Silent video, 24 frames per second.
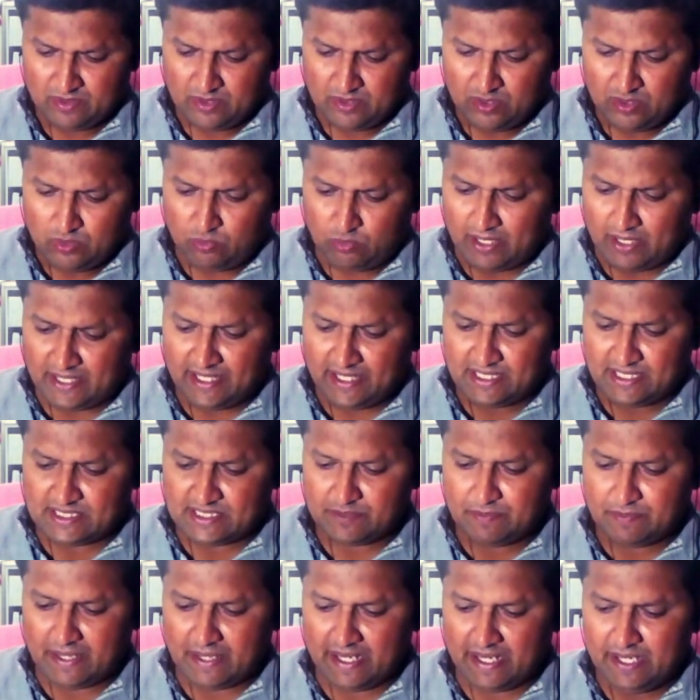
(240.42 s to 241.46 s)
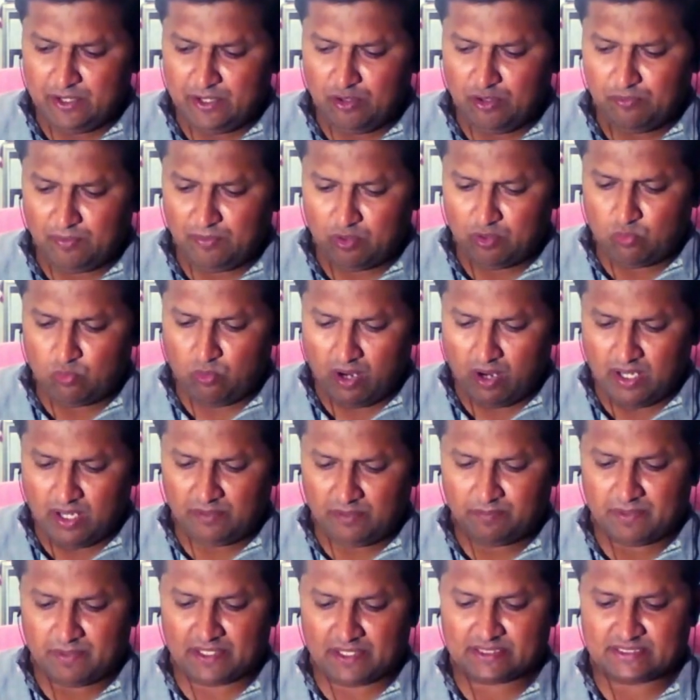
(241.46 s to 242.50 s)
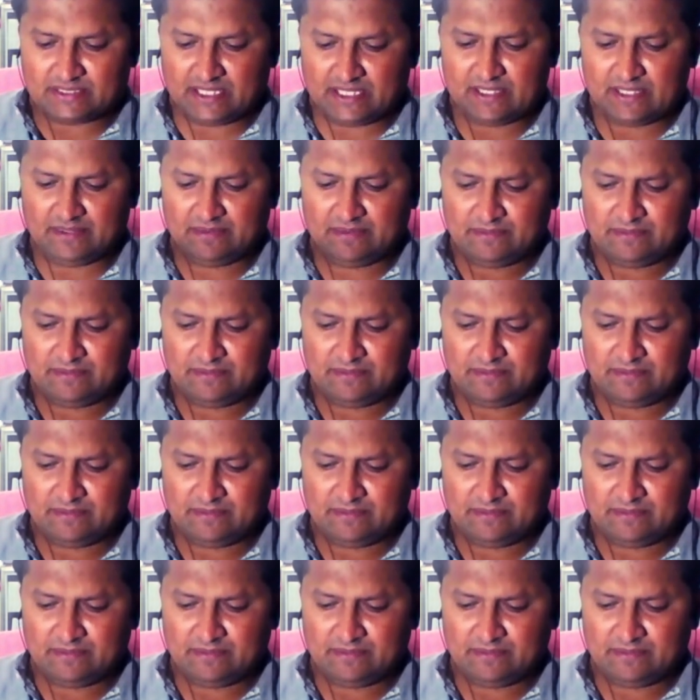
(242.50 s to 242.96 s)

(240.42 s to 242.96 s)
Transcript: What is value for one person